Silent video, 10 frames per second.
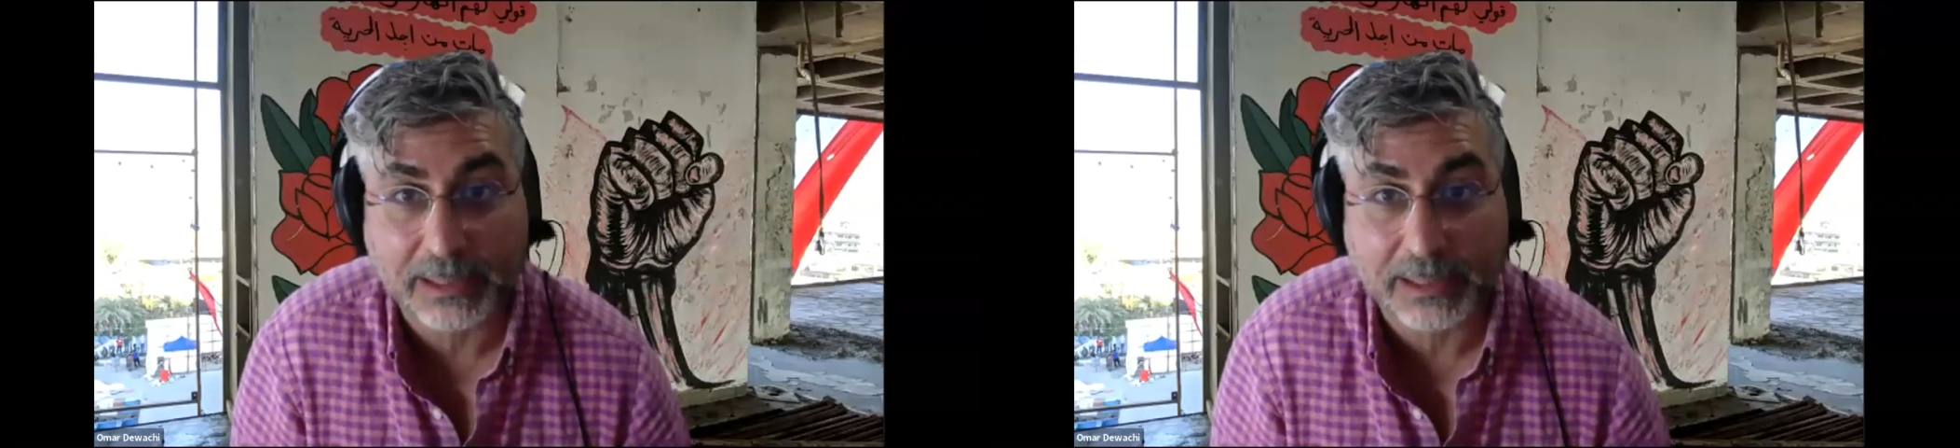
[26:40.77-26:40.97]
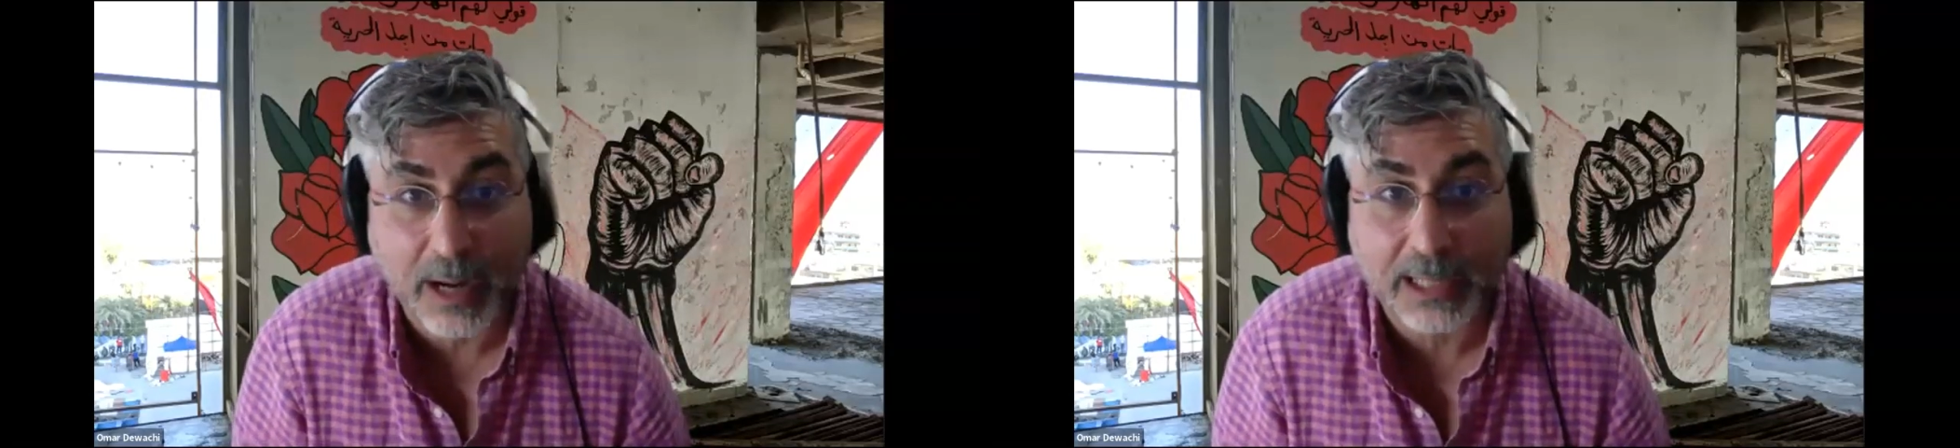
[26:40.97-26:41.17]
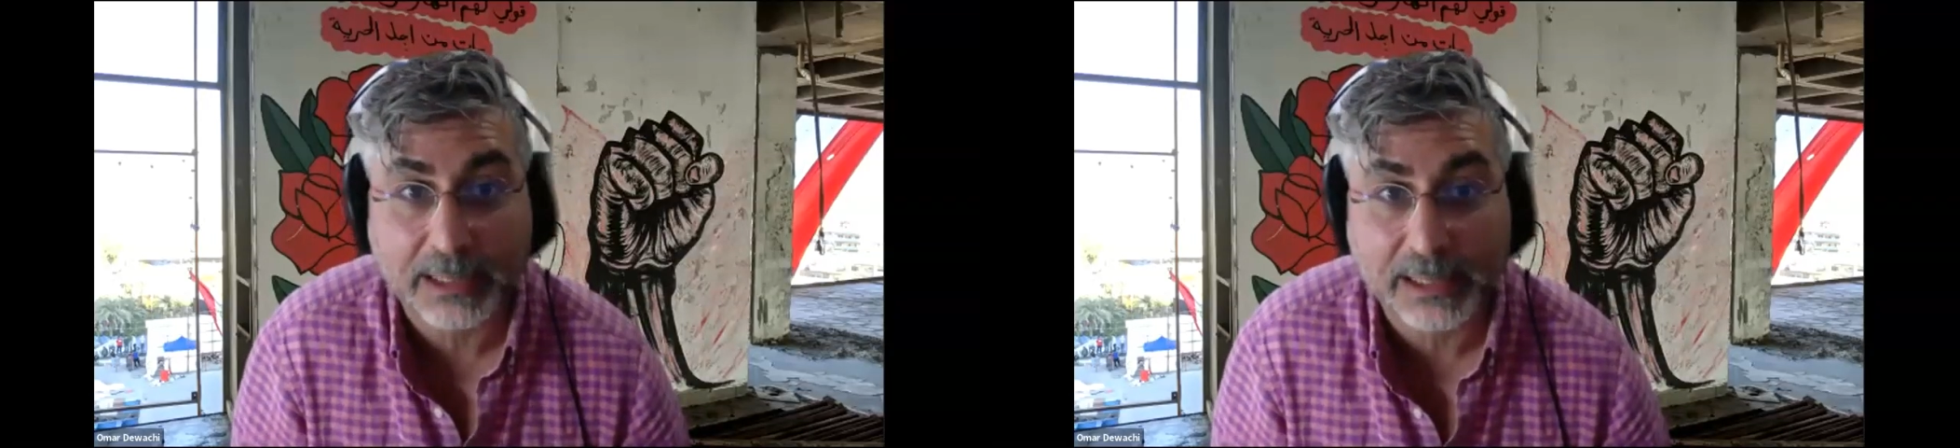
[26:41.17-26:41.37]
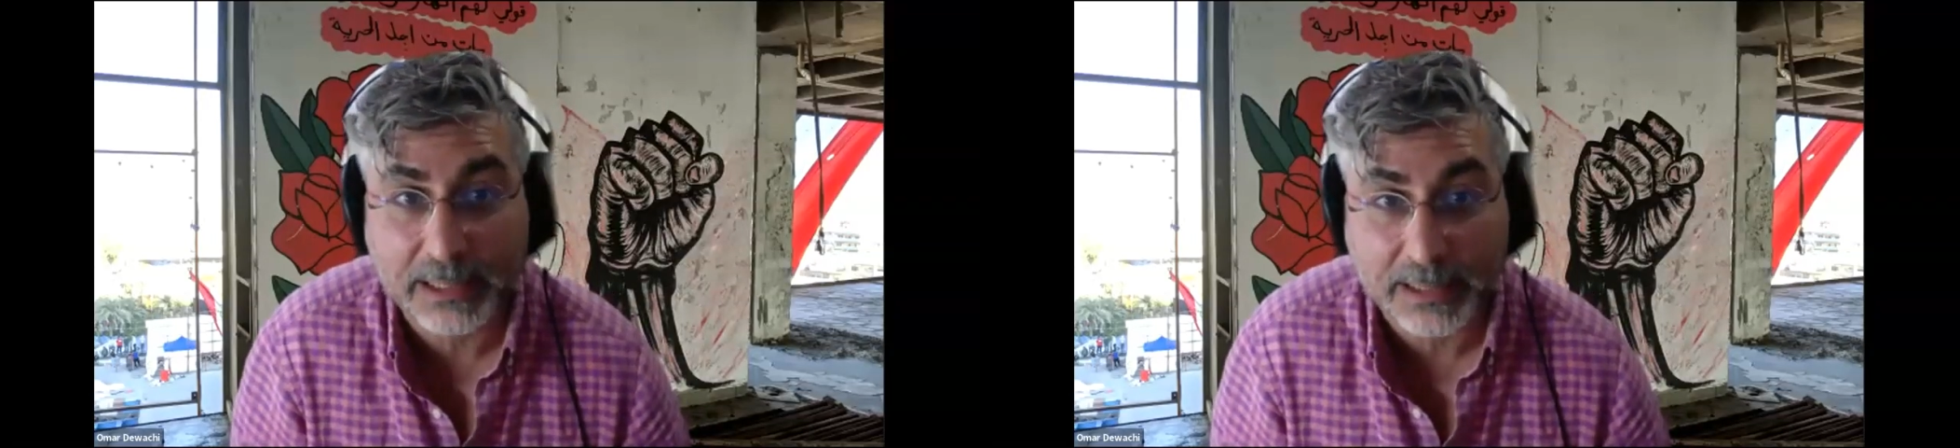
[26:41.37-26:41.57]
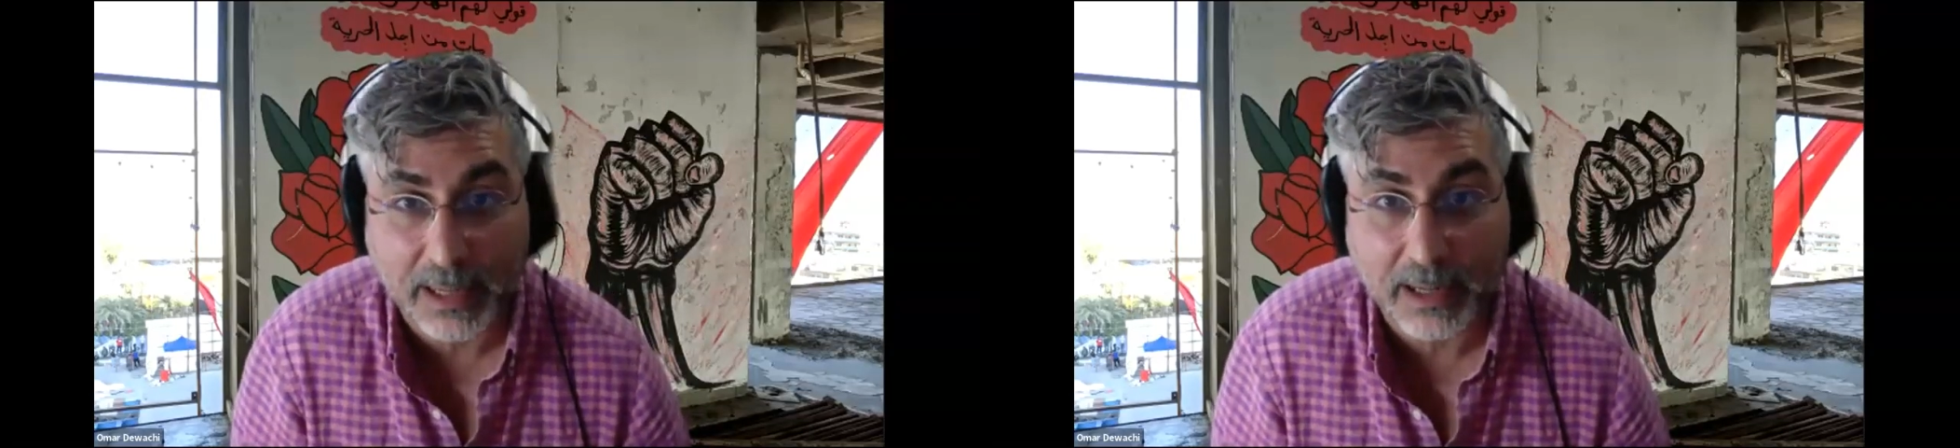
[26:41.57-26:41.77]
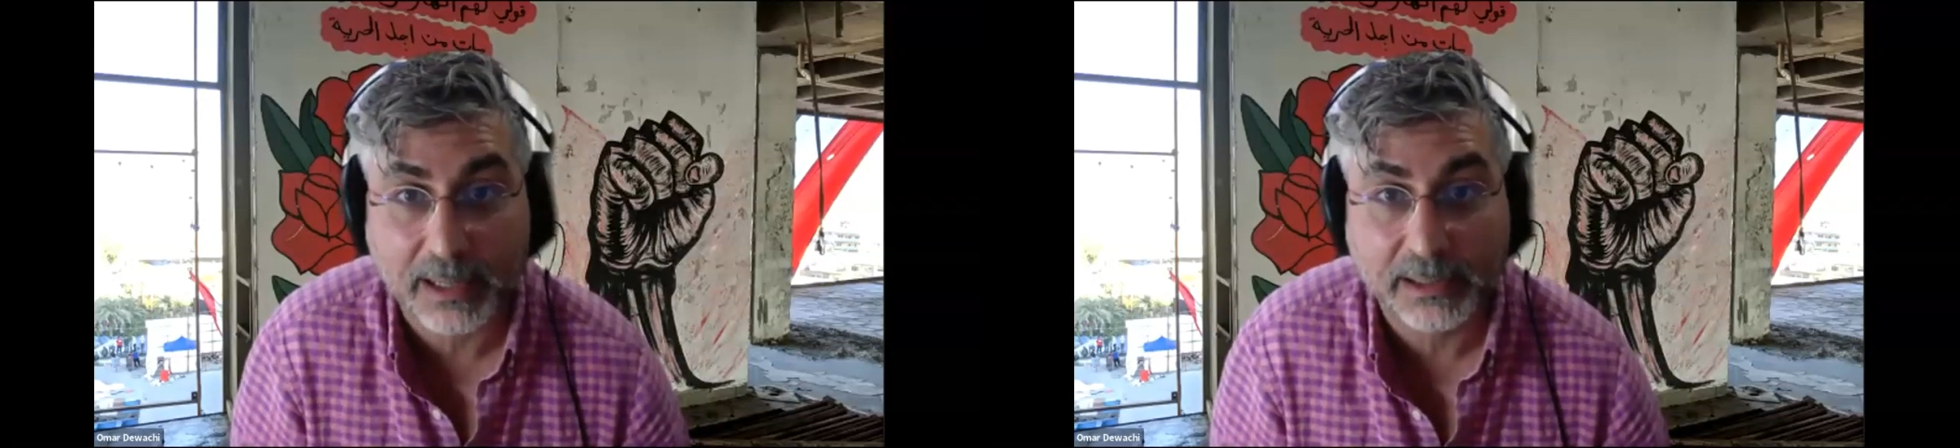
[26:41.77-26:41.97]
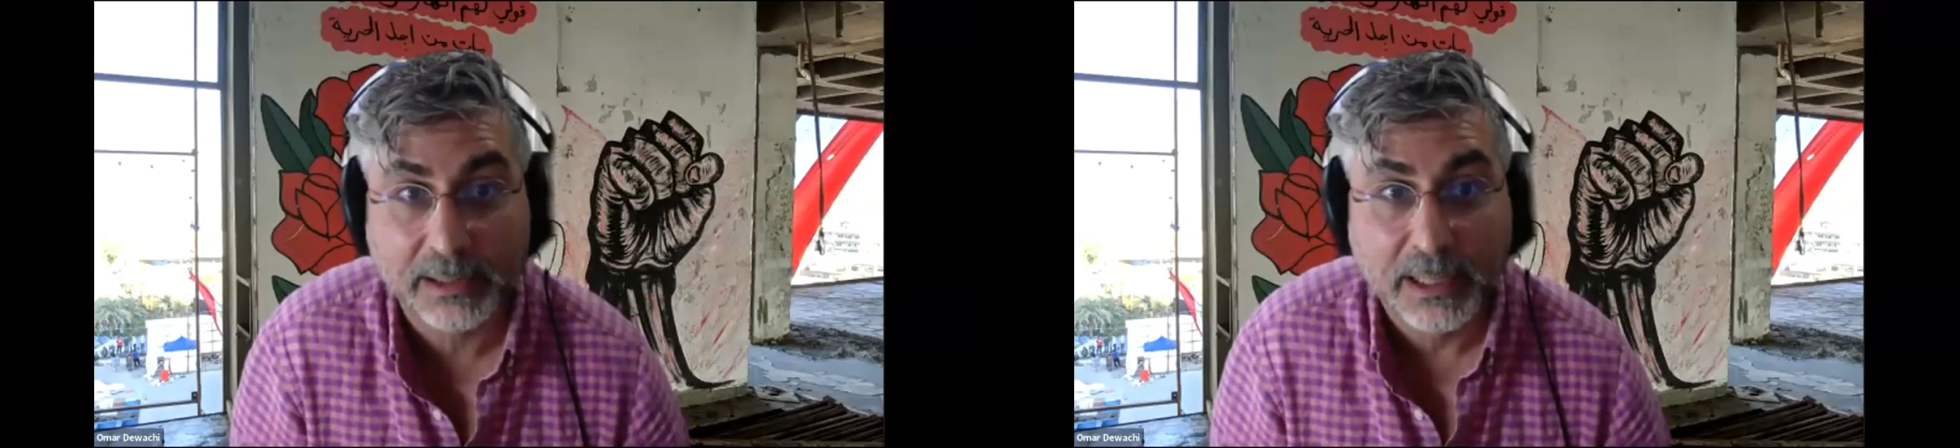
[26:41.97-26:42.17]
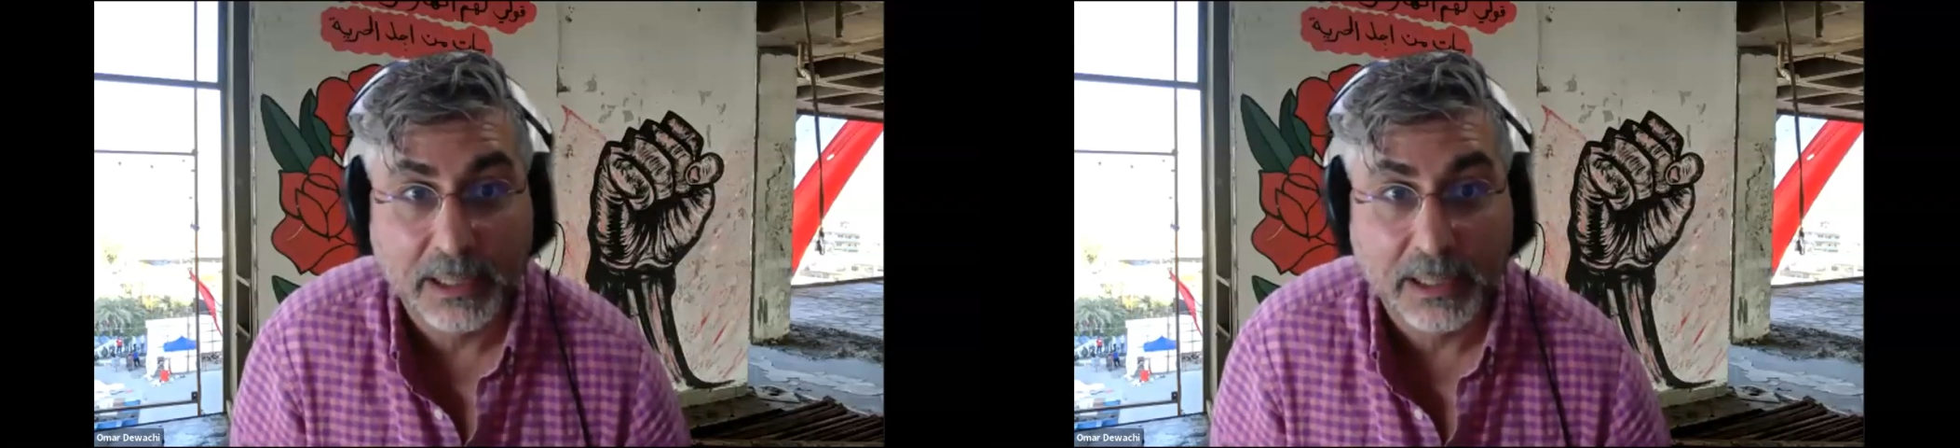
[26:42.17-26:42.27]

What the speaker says: Iraqis are